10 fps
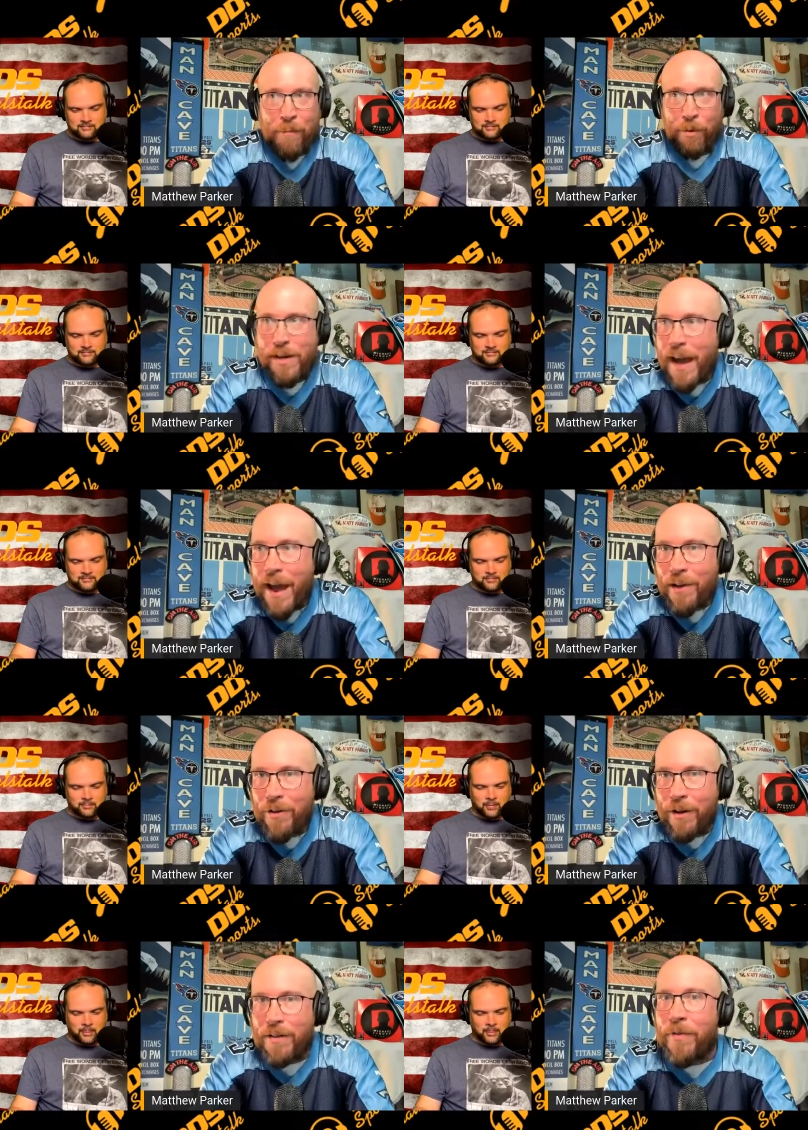Speaker 1: pretty
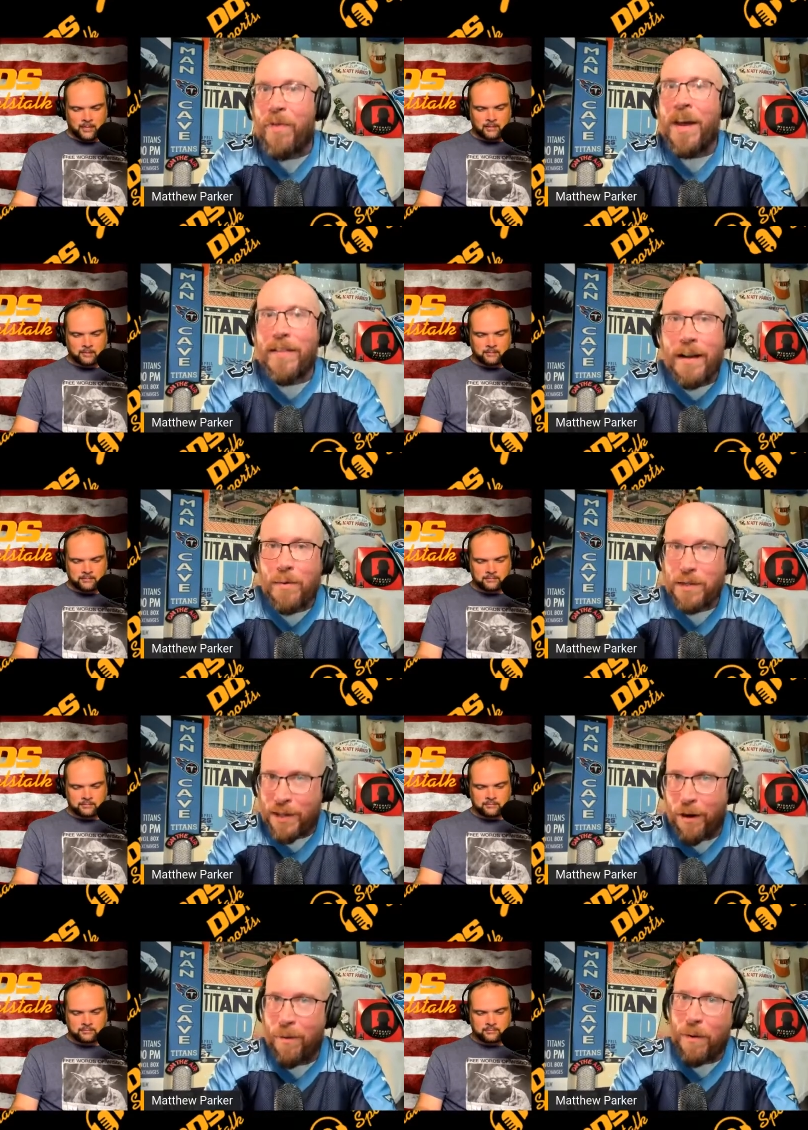accurate. The thing that he
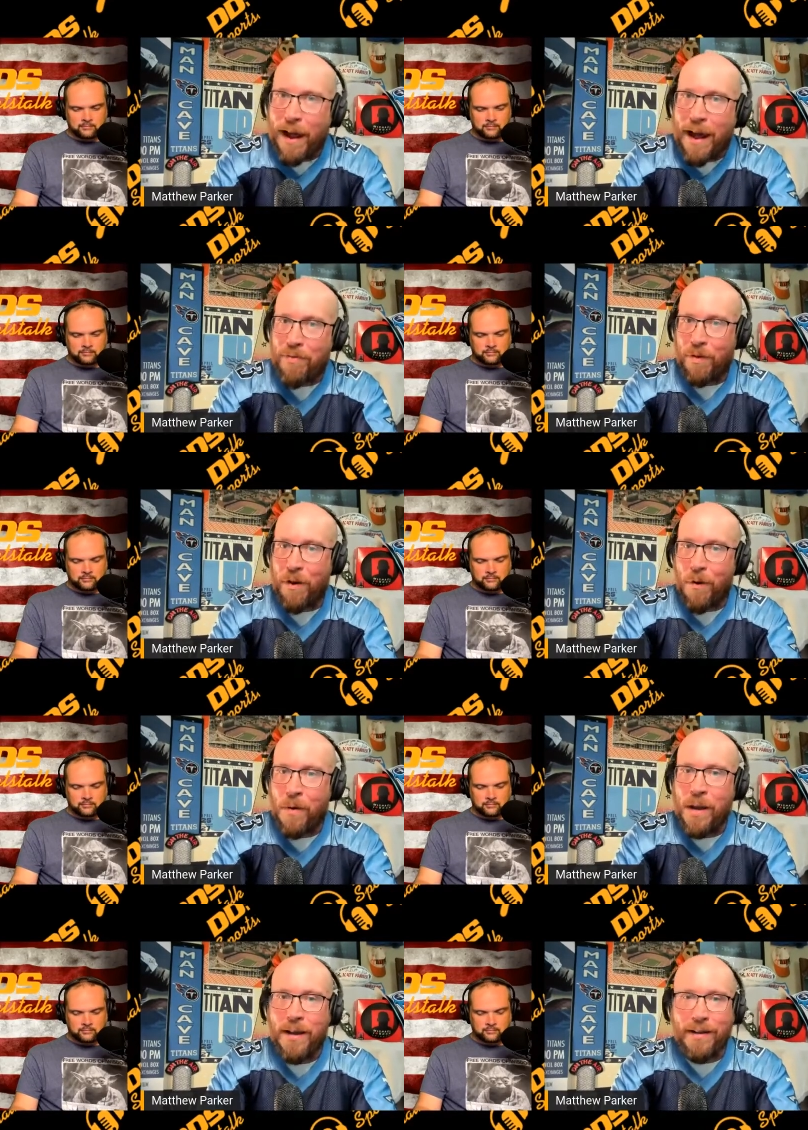was terrible at,
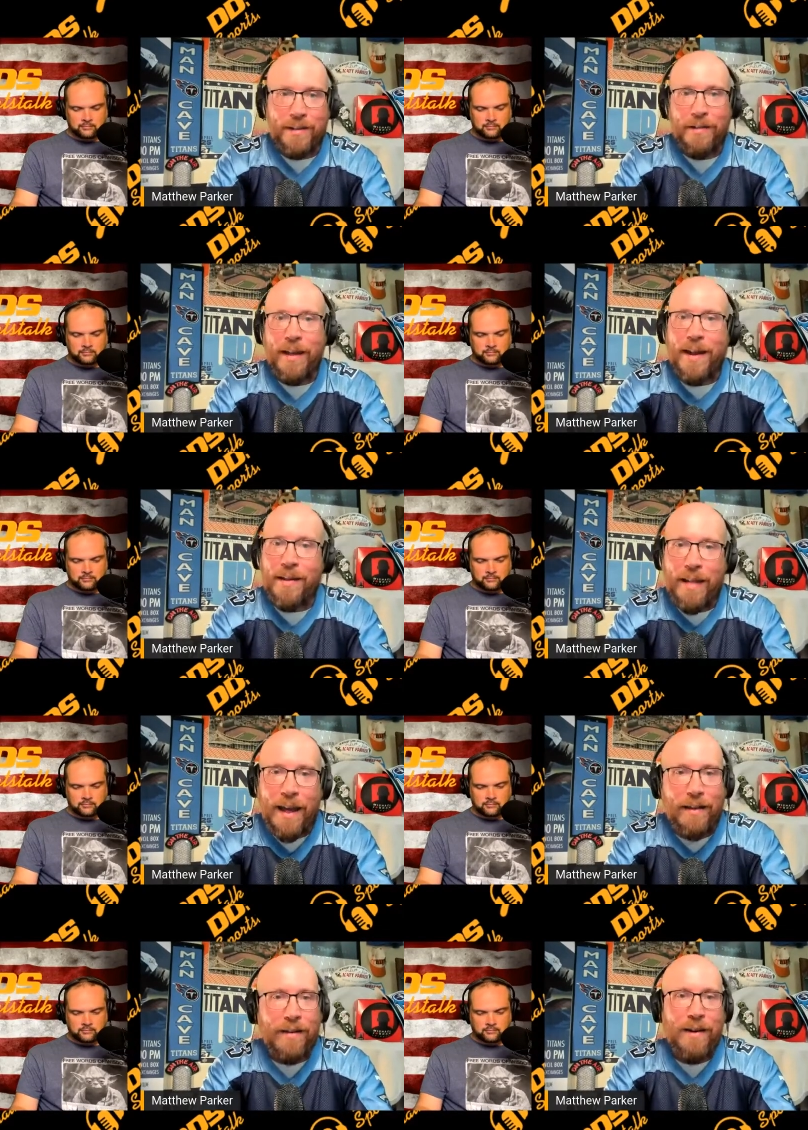though, it's a thing
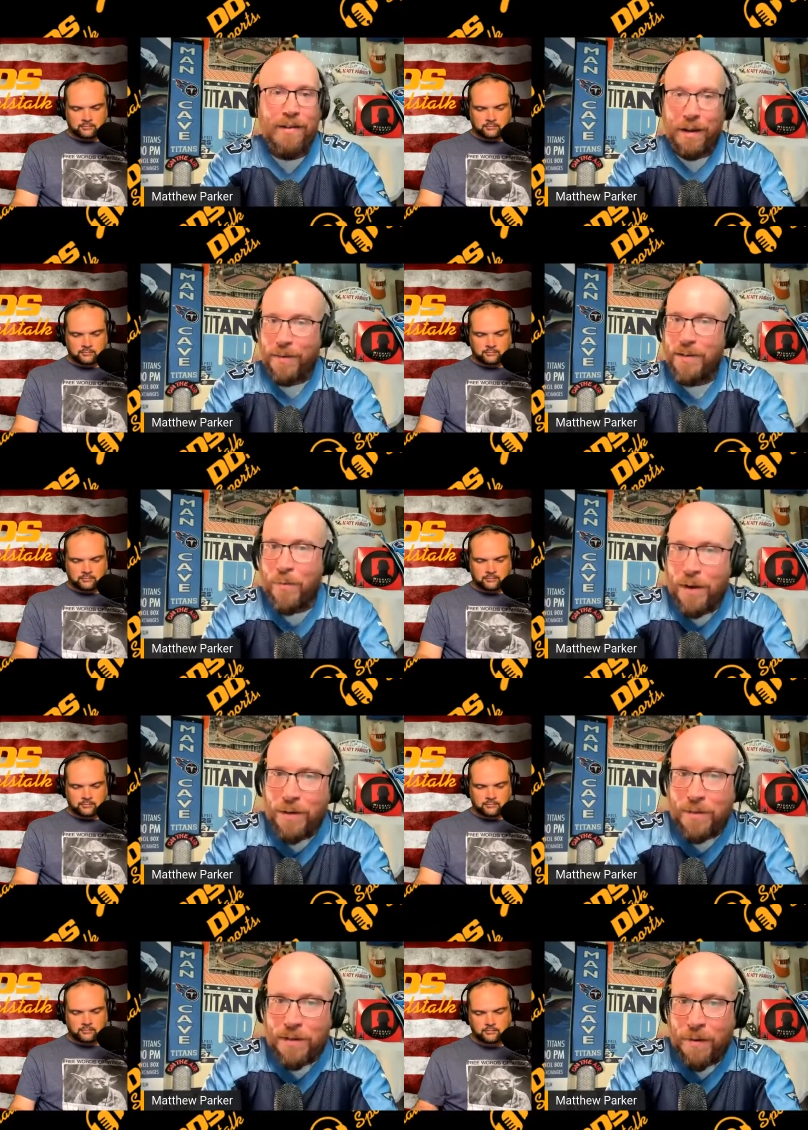that Jameson
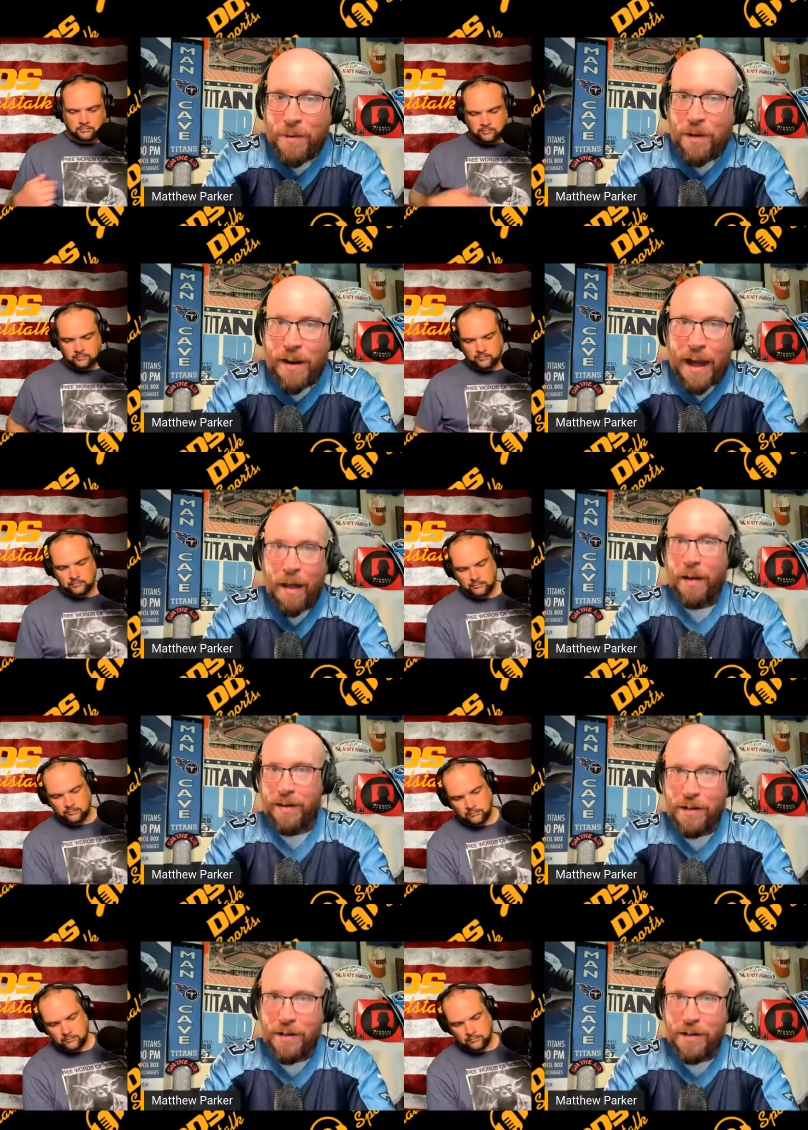Williams is going to be good at.